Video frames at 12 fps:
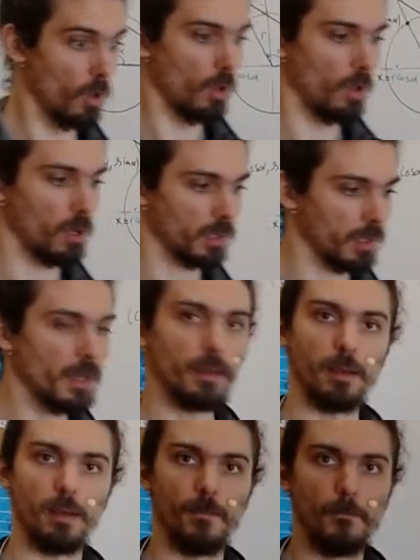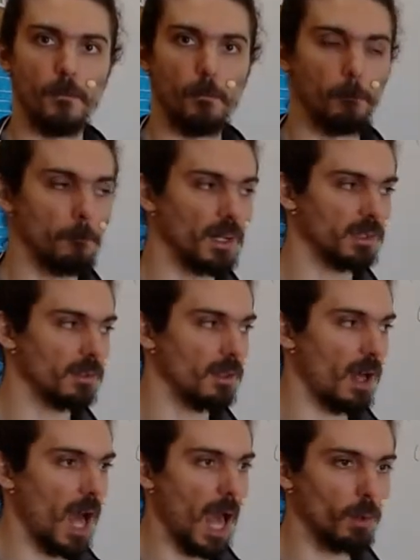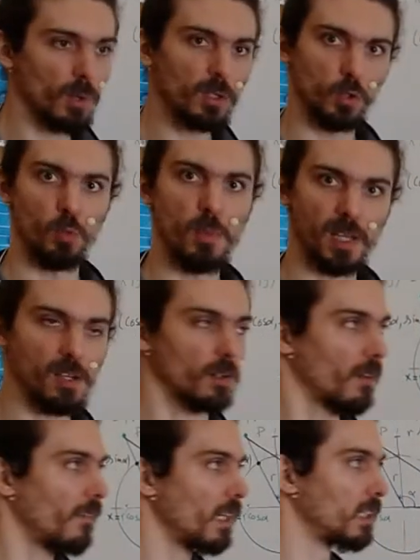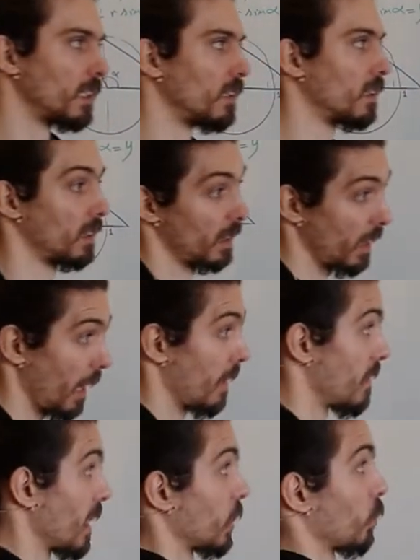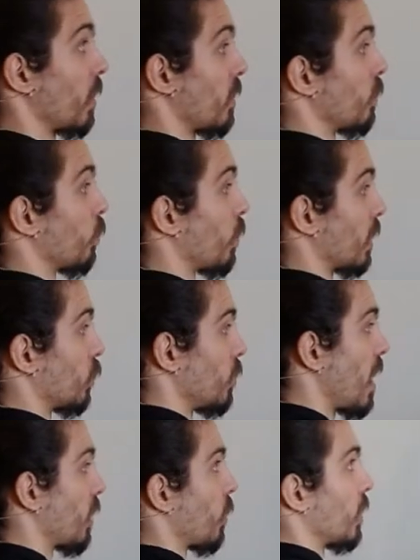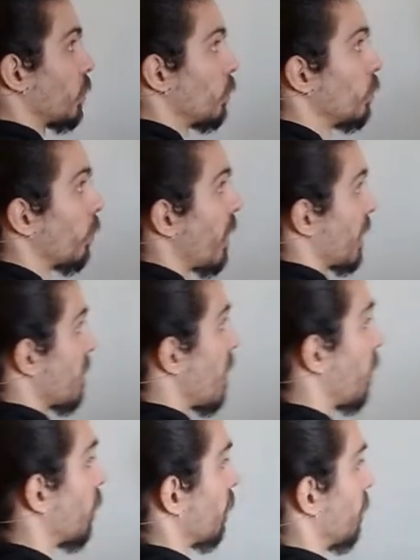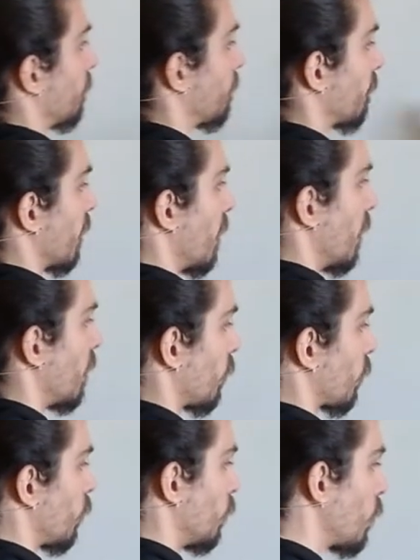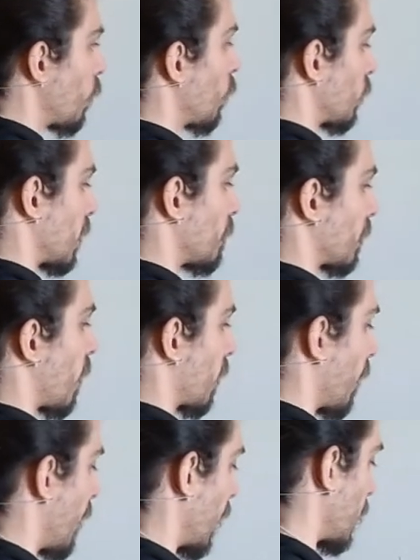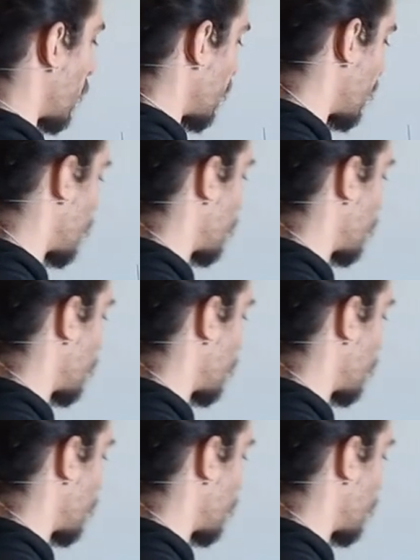Okay, but I want to make calculations, and that's why what we are going to do right now, to do some calculations.